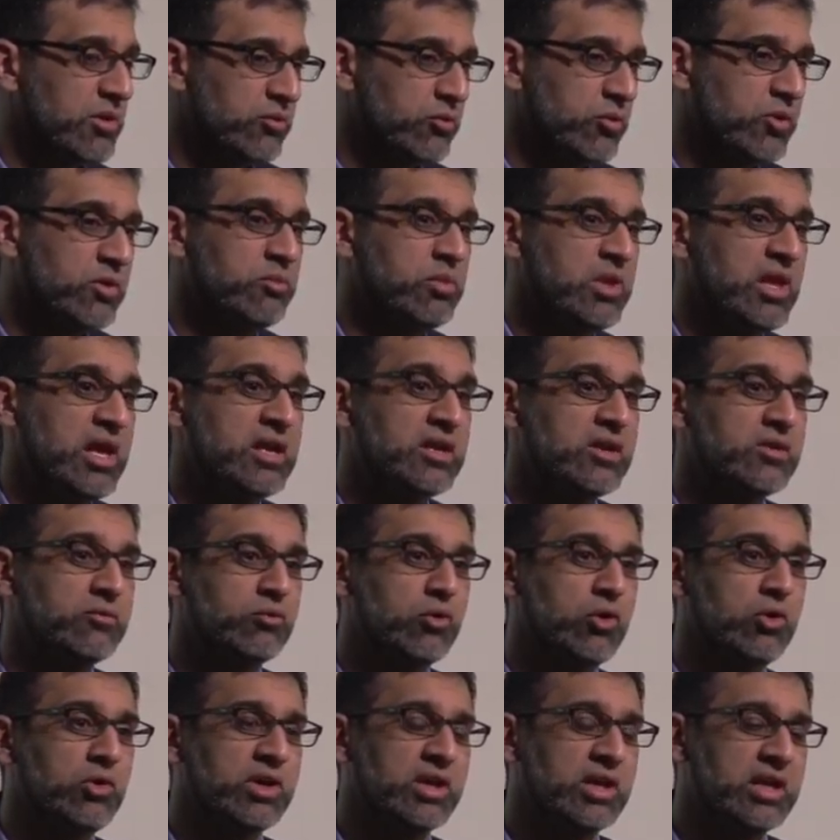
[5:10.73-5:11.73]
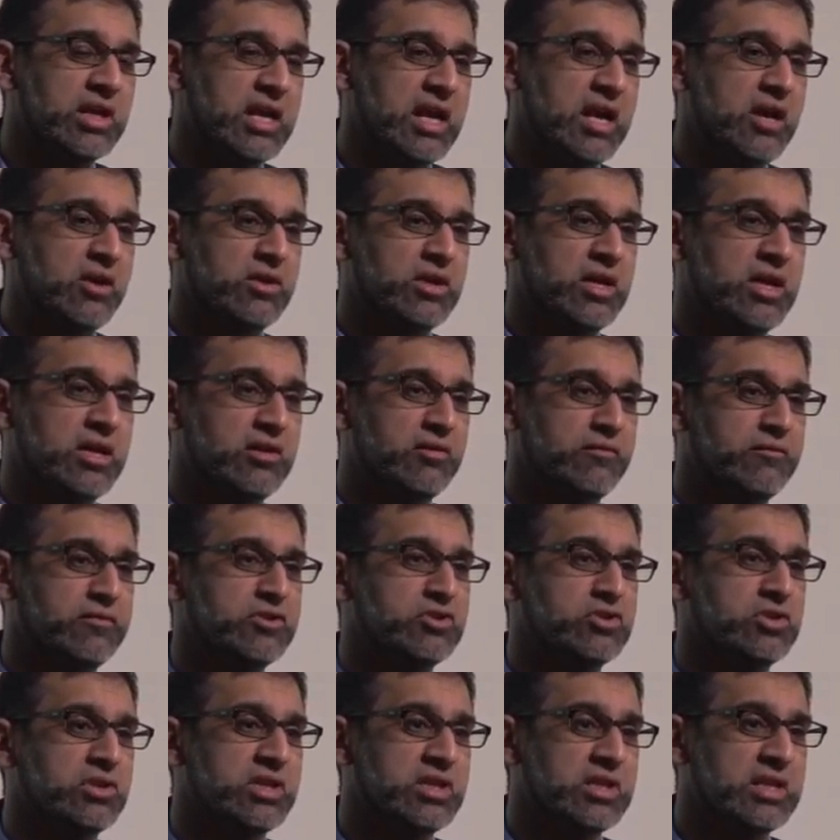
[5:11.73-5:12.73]
and we plan on rolling it out and
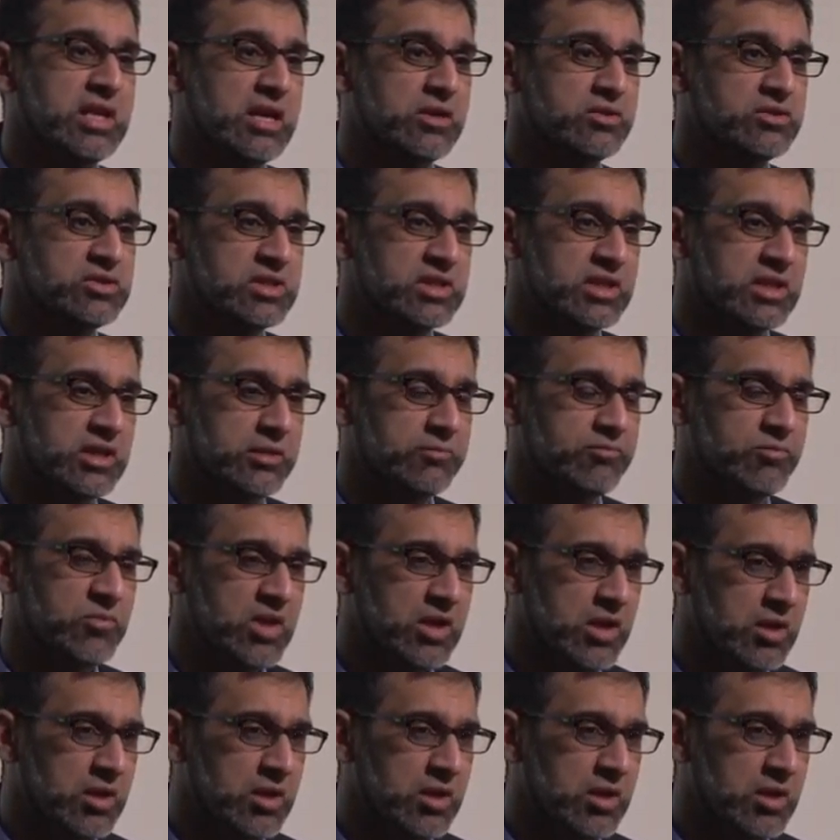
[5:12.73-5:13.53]
officially announcing it.